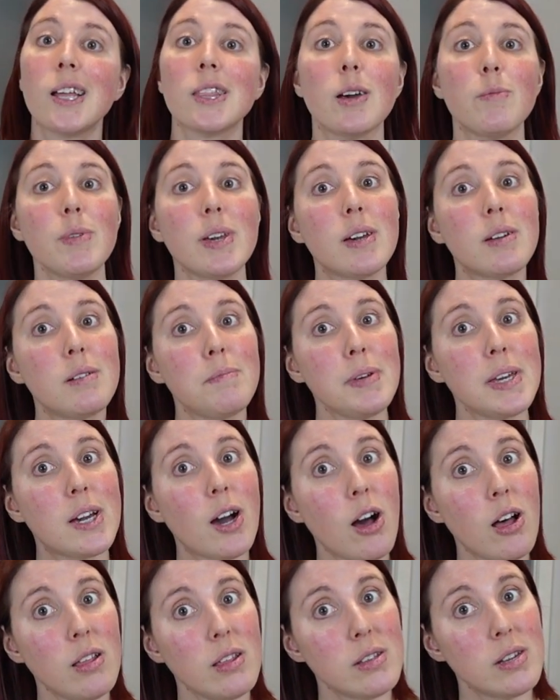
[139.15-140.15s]
that we're going to be
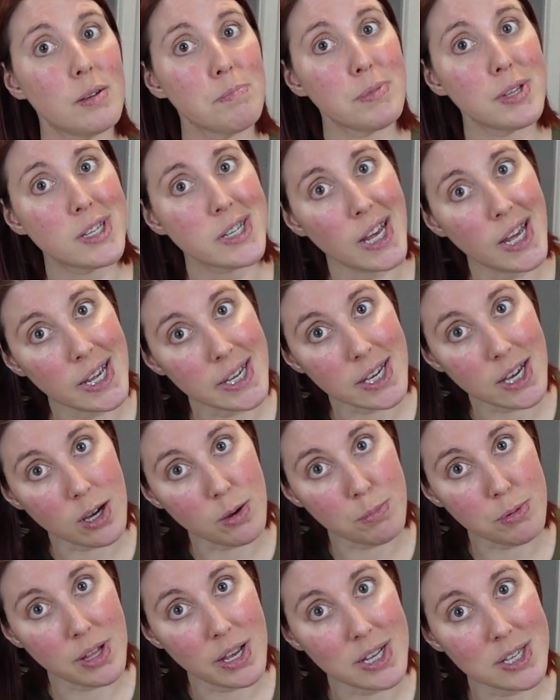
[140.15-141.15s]
calling up the
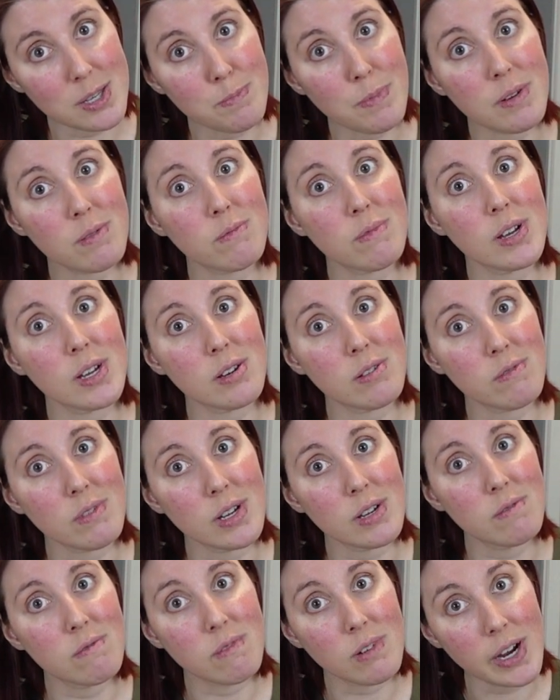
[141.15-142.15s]
takeout place for
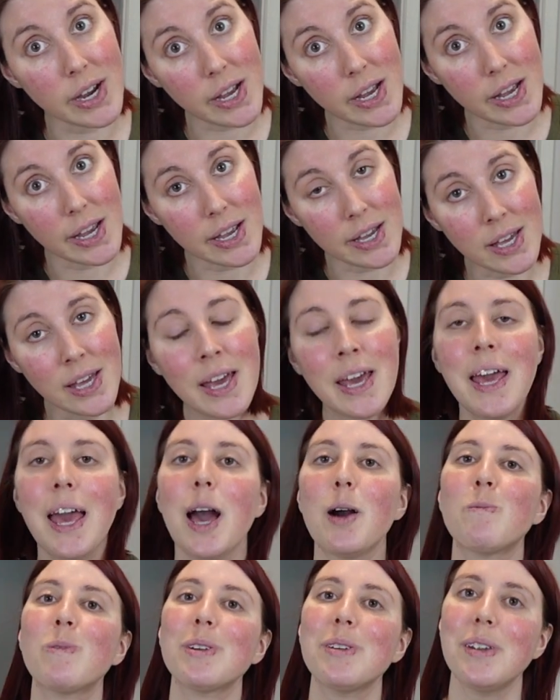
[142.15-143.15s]
ring,
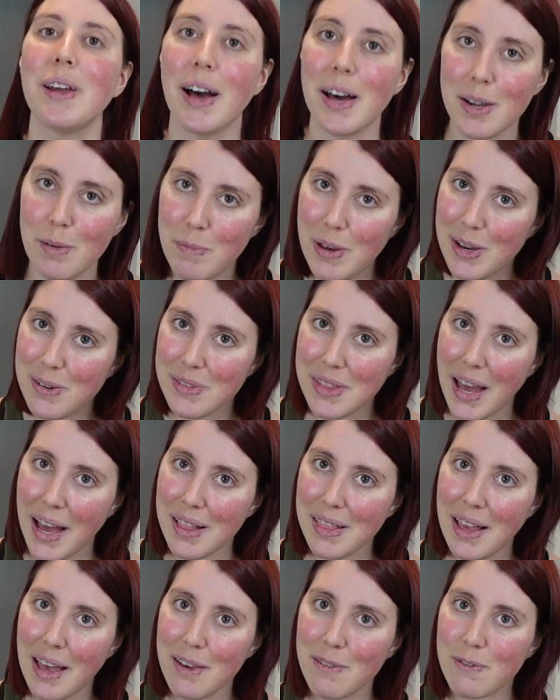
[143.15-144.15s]
and we're not about
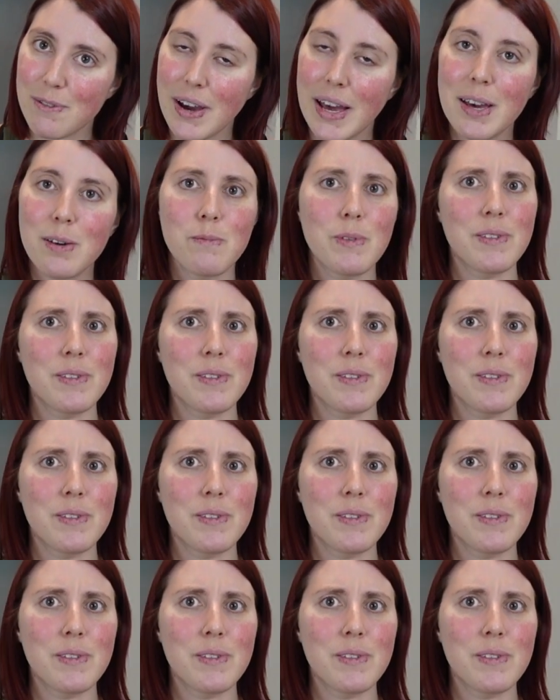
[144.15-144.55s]
that life, right?